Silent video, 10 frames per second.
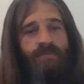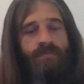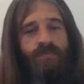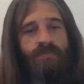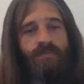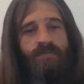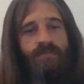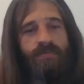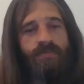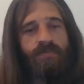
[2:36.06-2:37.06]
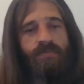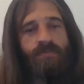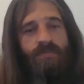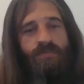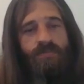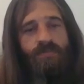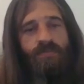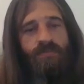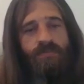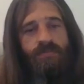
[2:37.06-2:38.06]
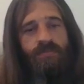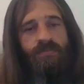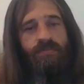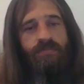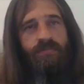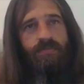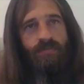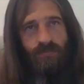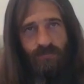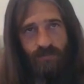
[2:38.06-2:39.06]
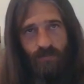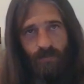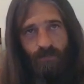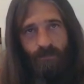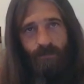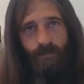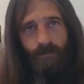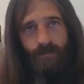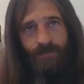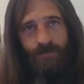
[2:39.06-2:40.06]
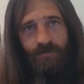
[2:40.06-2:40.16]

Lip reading: This person isn't speaking.